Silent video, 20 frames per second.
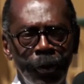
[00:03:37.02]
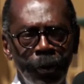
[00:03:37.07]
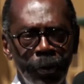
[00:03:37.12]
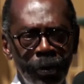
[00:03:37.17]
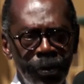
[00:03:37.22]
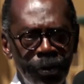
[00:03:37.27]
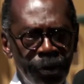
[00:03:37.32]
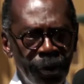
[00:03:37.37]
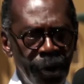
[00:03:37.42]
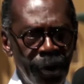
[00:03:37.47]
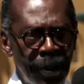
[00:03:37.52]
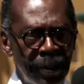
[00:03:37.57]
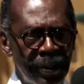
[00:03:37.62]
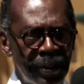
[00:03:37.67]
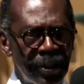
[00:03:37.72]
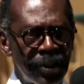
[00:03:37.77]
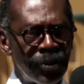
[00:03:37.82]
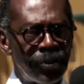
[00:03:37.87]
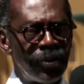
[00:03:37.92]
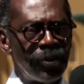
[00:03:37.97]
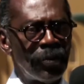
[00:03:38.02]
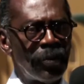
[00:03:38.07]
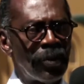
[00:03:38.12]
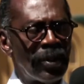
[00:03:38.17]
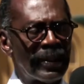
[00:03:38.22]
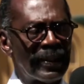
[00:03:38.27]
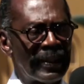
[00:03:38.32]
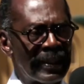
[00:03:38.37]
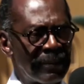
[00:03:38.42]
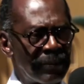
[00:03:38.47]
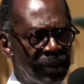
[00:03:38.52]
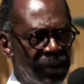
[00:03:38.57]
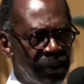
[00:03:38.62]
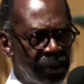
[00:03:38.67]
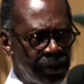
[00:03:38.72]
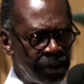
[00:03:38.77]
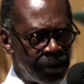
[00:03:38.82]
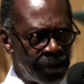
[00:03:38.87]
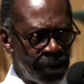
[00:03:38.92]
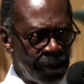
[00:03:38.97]
you enjoy this, you want
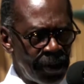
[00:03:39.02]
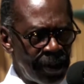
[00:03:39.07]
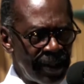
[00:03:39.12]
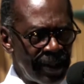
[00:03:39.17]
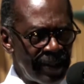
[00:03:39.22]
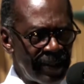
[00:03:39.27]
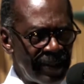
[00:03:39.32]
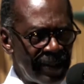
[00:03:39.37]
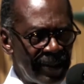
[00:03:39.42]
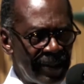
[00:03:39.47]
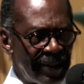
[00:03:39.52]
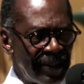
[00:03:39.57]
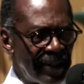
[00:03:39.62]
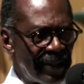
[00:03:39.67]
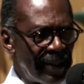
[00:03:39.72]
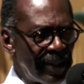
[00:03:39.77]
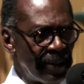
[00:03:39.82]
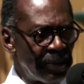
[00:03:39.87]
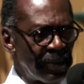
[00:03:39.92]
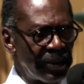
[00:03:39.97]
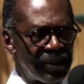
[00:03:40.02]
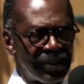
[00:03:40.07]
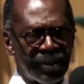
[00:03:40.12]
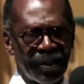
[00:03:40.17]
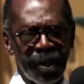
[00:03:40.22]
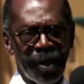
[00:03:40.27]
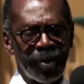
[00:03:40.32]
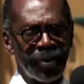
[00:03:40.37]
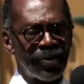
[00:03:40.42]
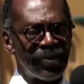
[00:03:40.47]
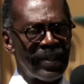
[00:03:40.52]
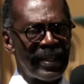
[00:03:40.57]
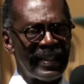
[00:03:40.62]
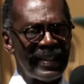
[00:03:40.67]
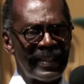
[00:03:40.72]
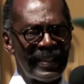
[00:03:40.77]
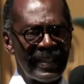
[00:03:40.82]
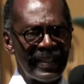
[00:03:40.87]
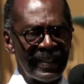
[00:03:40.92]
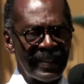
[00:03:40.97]
them to enjoy it, and when it's all
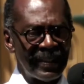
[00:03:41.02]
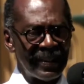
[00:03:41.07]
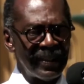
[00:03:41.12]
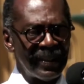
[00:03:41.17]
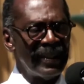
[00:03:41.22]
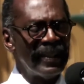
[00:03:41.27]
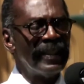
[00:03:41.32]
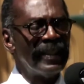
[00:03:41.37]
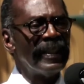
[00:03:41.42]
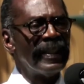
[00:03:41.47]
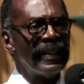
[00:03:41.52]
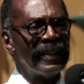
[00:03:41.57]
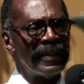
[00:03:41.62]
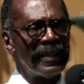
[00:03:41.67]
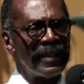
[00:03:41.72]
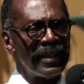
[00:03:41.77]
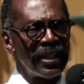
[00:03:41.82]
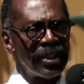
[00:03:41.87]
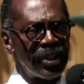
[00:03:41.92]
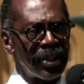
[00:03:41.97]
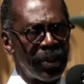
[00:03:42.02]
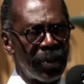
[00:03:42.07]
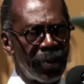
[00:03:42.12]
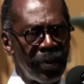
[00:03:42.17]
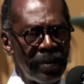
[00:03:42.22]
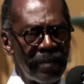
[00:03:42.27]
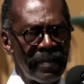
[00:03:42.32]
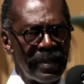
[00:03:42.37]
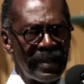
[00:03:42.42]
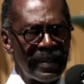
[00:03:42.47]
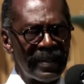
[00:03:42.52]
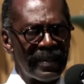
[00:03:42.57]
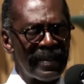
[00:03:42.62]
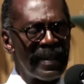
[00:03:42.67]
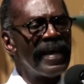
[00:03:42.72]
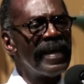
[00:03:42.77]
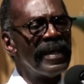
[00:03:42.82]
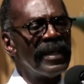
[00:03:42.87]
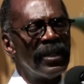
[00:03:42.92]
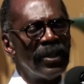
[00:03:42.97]
said and done, these
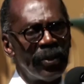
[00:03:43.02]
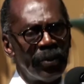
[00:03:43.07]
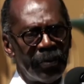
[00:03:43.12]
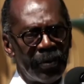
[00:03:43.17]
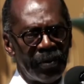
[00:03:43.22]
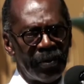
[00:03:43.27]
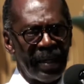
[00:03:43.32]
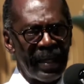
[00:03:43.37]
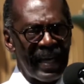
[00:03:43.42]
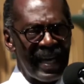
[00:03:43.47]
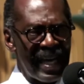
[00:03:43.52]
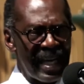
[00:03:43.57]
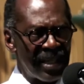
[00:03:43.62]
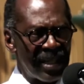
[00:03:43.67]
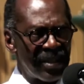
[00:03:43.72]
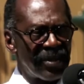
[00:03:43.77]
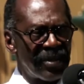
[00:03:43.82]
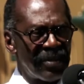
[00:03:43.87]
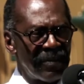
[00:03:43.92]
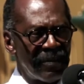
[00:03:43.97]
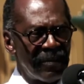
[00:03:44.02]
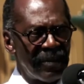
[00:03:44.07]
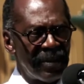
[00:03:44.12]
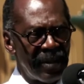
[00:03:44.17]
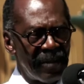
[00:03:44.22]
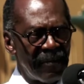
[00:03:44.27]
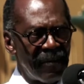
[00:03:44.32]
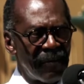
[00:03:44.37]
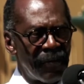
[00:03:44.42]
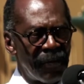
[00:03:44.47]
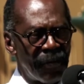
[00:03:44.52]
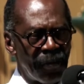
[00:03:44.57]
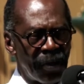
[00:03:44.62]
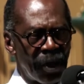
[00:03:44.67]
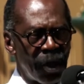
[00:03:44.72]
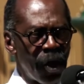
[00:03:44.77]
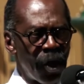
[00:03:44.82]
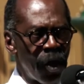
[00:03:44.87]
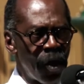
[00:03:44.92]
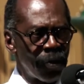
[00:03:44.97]
equipment will last
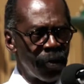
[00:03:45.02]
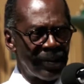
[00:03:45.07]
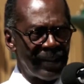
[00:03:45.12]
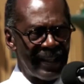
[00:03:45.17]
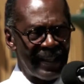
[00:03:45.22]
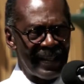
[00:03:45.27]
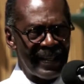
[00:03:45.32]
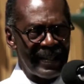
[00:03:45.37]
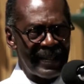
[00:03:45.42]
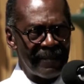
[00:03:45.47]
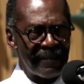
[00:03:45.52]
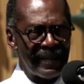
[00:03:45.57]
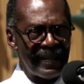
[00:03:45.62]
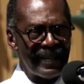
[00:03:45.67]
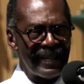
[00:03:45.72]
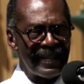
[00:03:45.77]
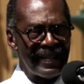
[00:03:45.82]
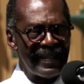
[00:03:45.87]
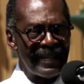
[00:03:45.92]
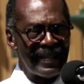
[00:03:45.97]
for a long time.